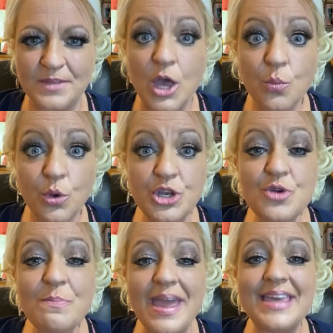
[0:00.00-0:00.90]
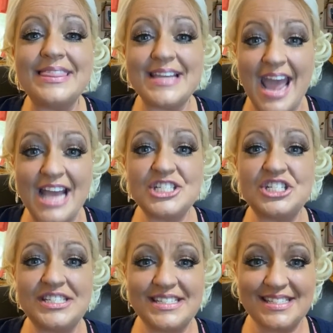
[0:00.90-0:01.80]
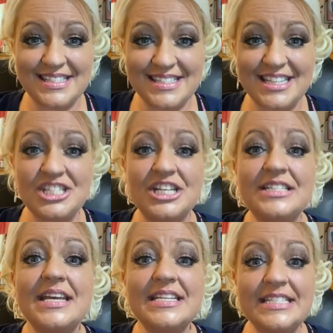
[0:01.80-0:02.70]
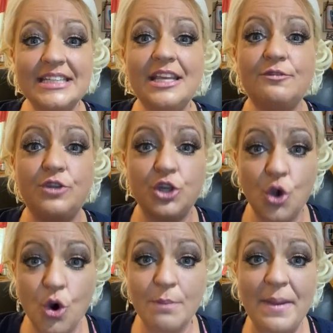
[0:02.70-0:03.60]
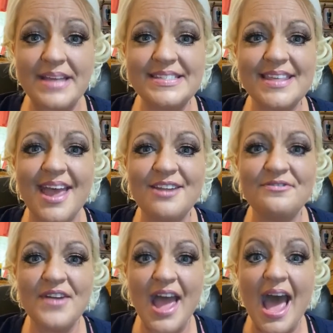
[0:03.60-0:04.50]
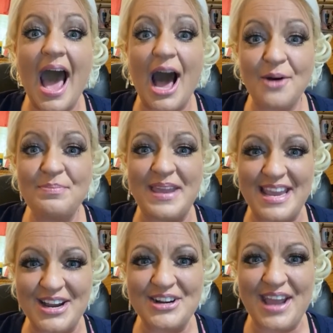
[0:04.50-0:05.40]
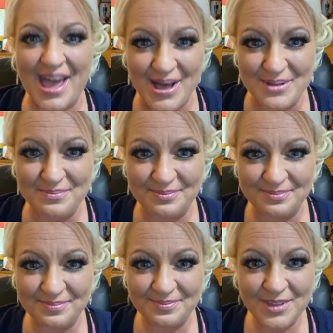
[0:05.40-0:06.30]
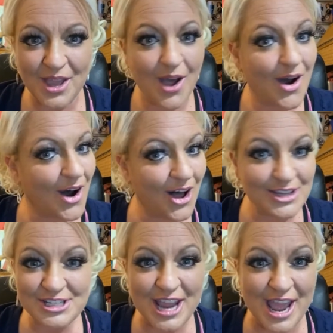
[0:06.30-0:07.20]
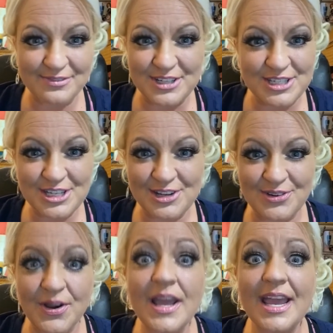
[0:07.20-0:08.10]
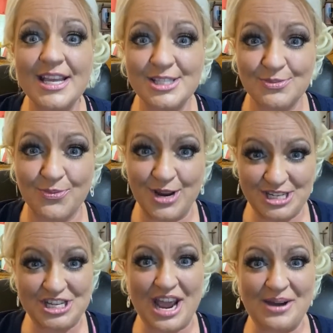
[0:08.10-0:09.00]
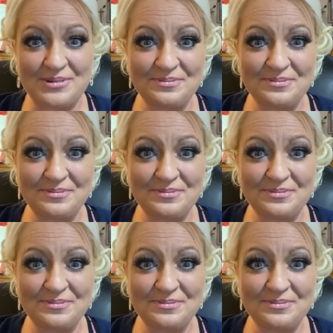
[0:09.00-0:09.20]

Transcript: When you make the conscious decision to live your best life, I'll be here to help. All you have to do is reach out.